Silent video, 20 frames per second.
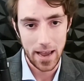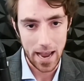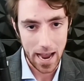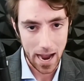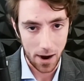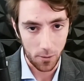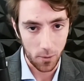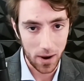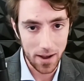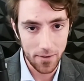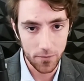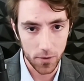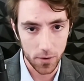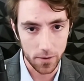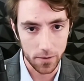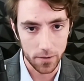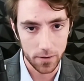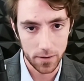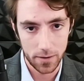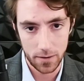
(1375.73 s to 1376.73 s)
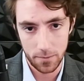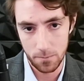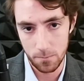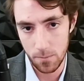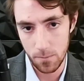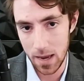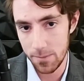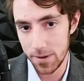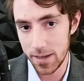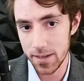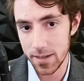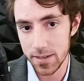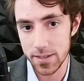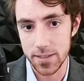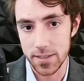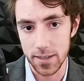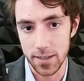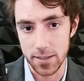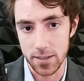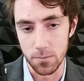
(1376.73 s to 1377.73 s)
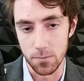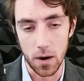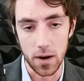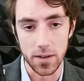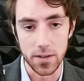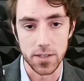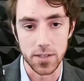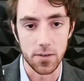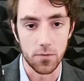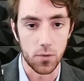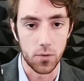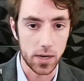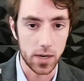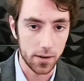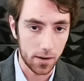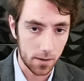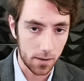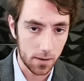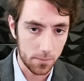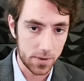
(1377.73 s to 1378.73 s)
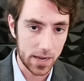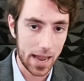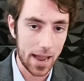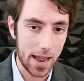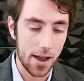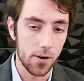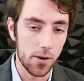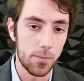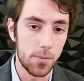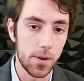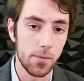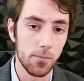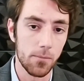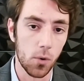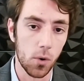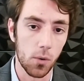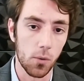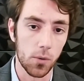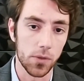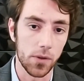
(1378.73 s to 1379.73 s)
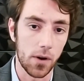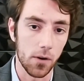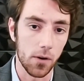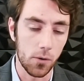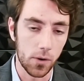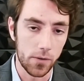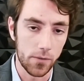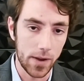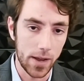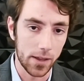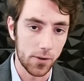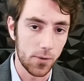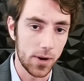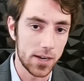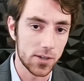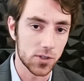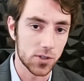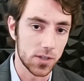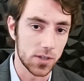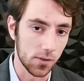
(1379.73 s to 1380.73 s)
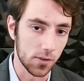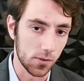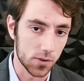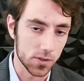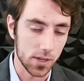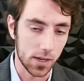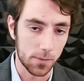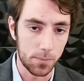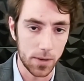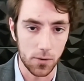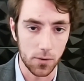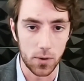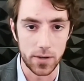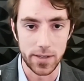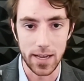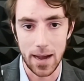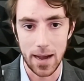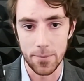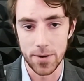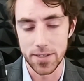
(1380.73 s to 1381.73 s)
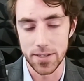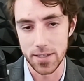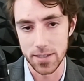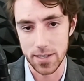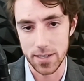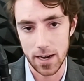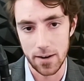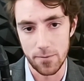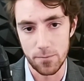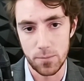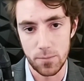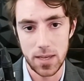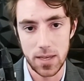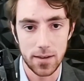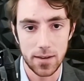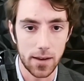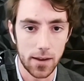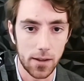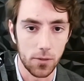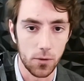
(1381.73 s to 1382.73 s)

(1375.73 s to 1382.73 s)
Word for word: However, maybe in six months, if we come down a bit more with altcoin valuations, it looks like Bitcoin dominance is kind of peaking.